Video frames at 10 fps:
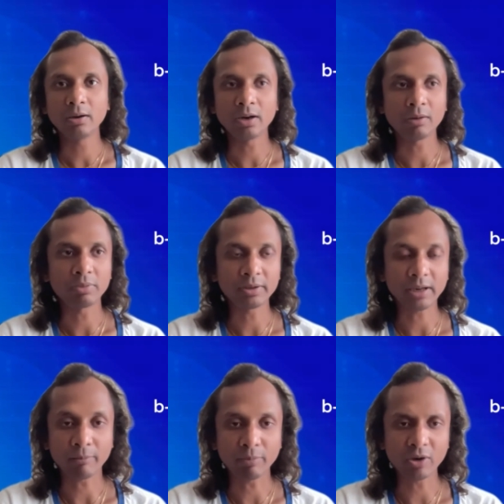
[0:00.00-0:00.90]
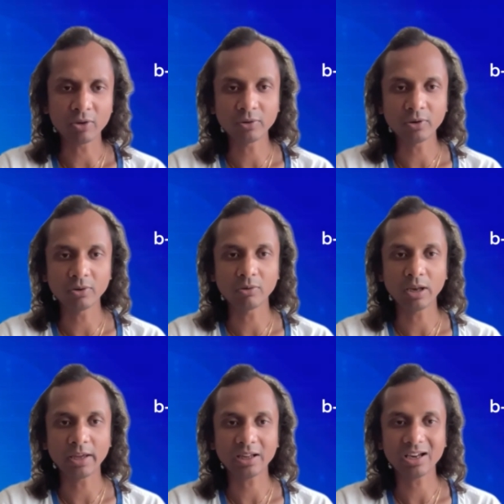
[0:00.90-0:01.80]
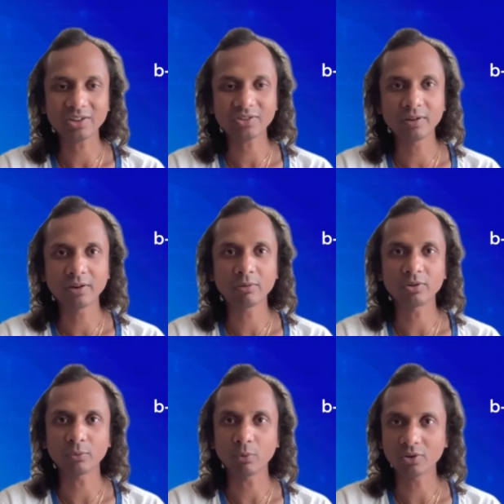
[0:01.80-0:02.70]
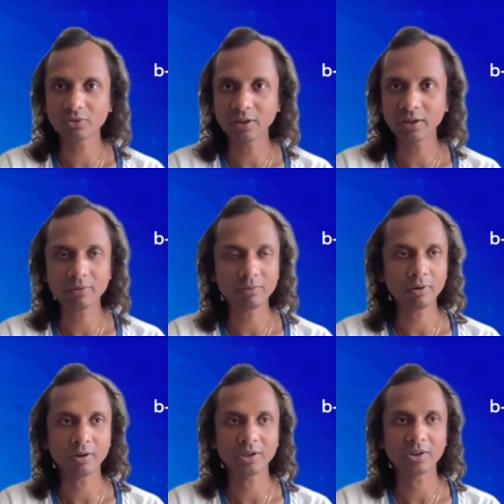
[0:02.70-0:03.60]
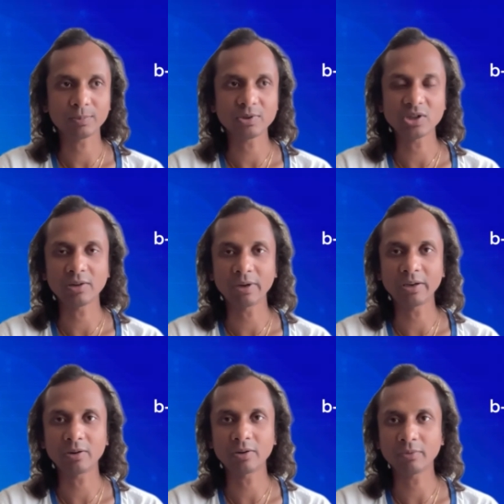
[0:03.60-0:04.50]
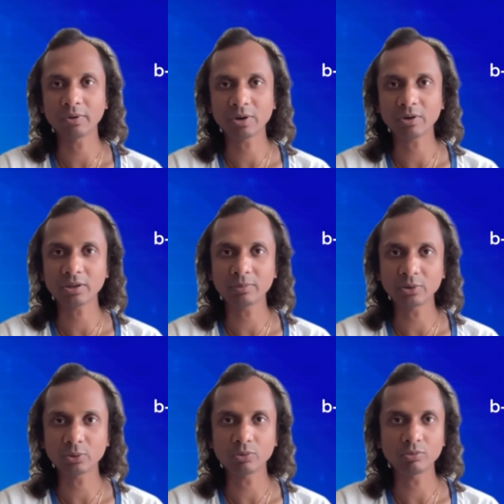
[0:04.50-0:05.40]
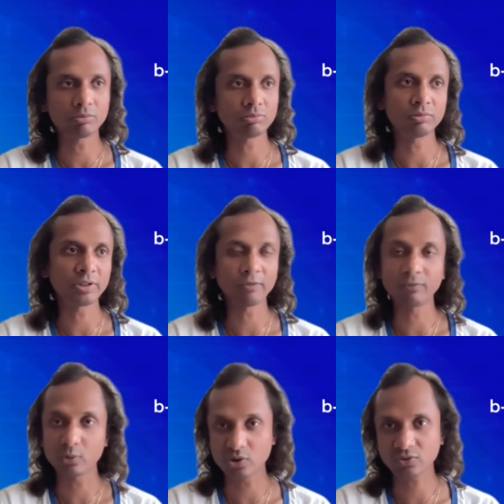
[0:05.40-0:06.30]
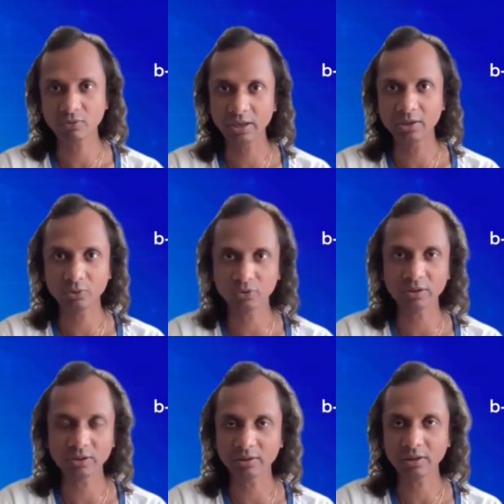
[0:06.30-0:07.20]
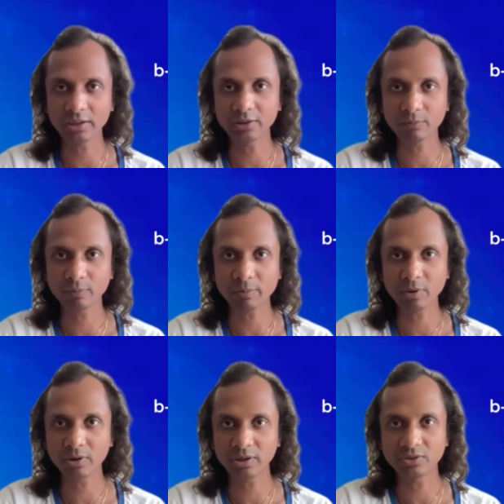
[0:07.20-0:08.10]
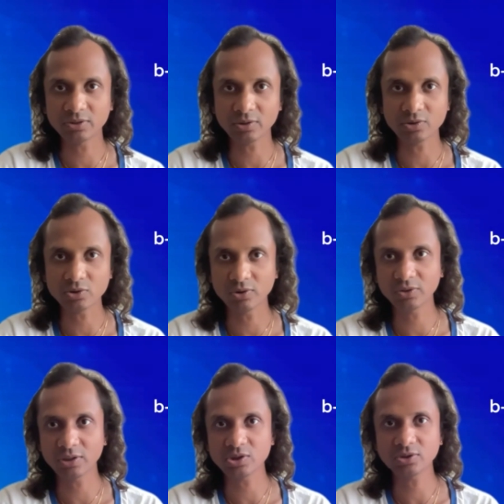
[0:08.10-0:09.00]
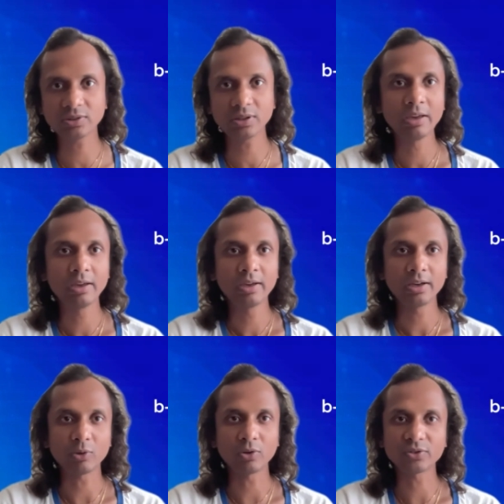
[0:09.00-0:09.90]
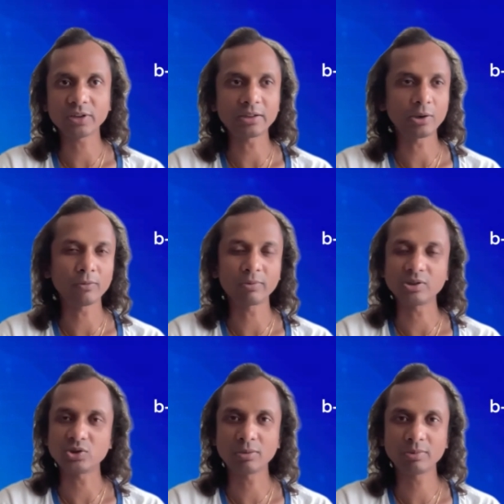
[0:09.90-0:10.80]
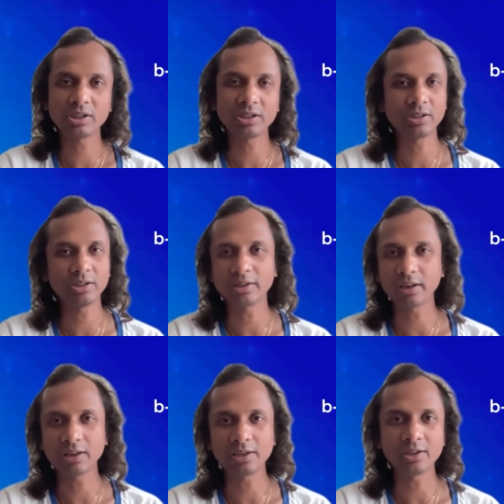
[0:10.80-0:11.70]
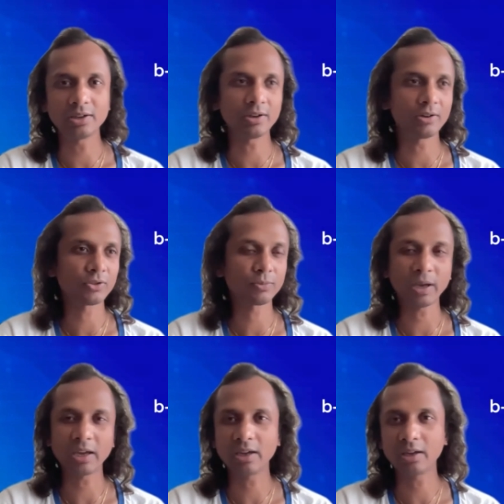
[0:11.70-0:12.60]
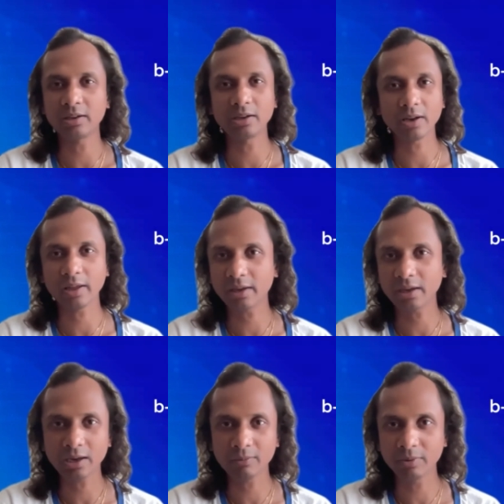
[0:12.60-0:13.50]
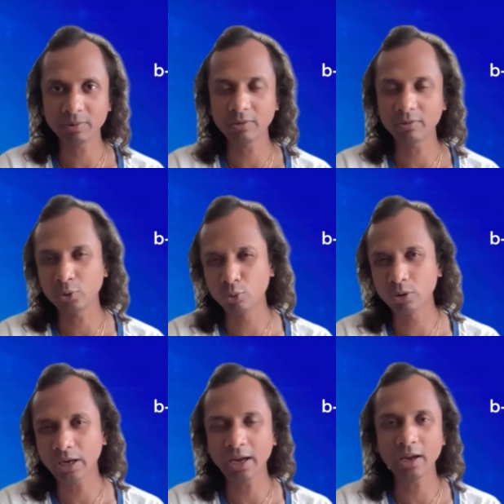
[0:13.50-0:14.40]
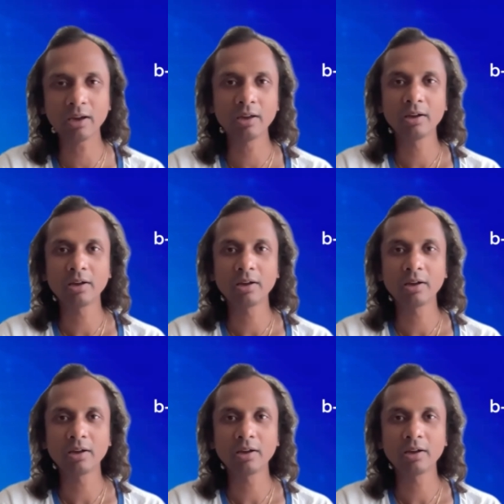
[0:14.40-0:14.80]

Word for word: uh, but like because you know like last year was the worst year uh, especially when uh, we were not able to give futures trading to certain kind of people in certain jurisdictions it all started off with germany italy uh, spain and like everybody uk